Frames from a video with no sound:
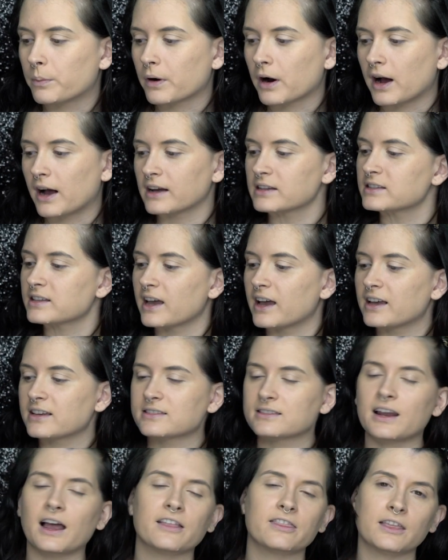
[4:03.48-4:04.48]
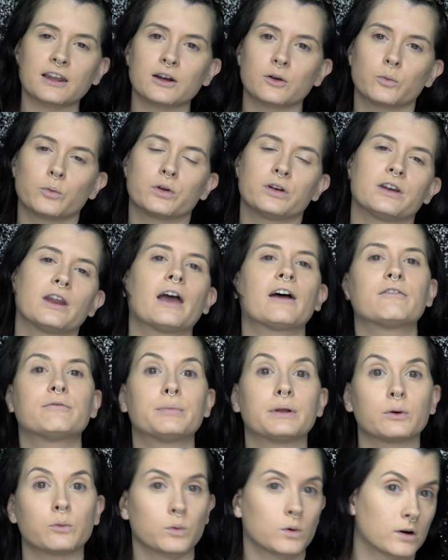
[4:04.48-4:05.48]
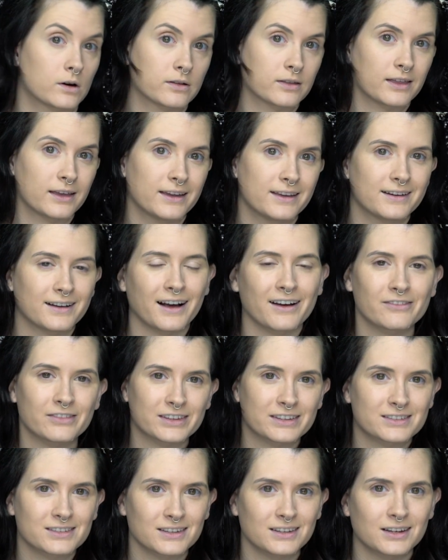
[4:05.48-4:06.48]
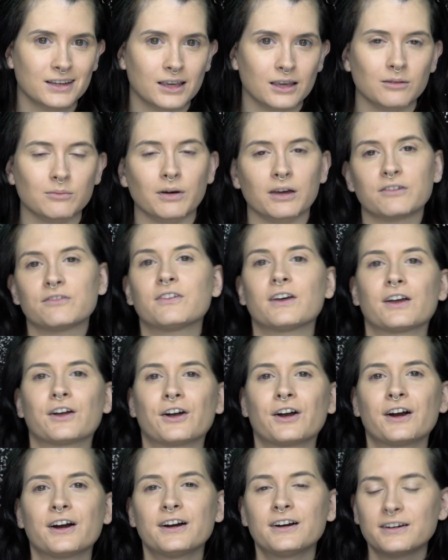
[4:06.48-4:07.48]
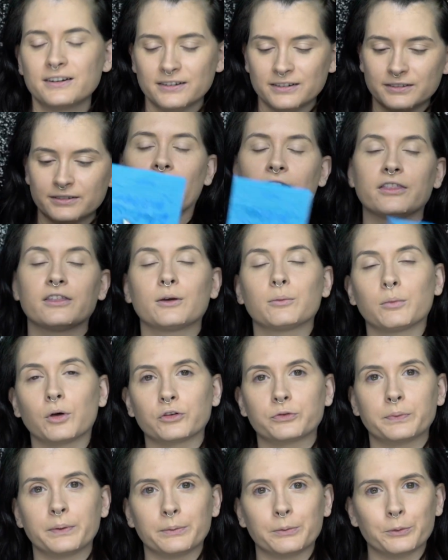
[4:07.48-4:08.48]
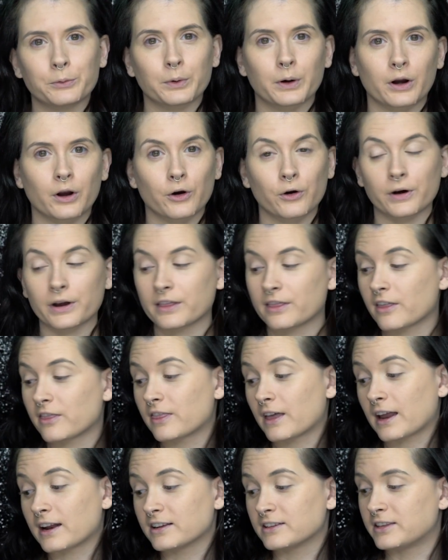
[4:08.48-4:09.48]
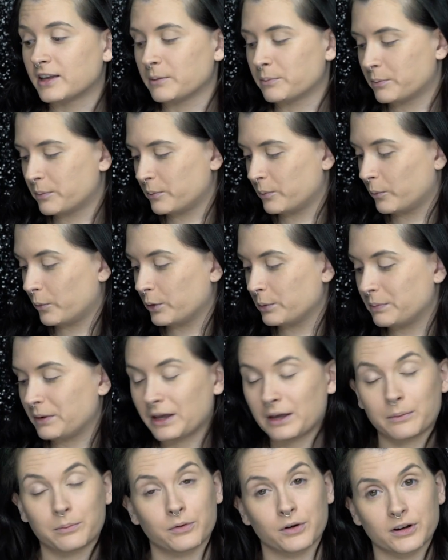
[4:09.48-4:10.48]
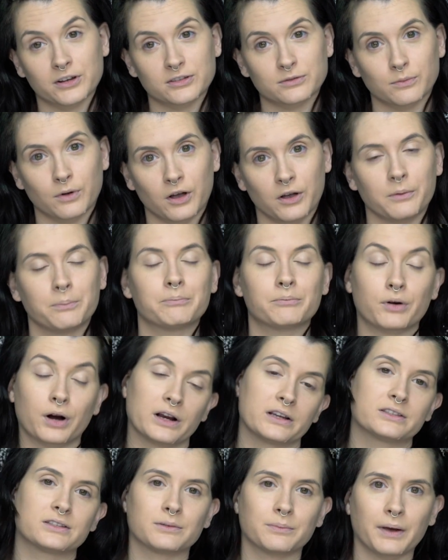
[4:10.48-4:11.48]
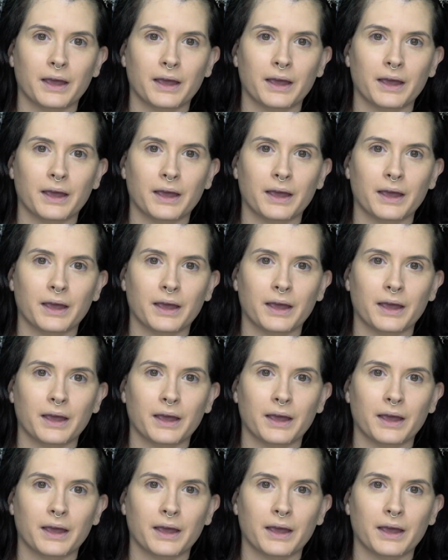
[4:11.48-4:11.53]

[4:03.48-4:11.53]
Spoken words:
process. Not that it wouldn't have been worth it, obviously, to keep my finger. I think most people would agree that would be a pretty small price to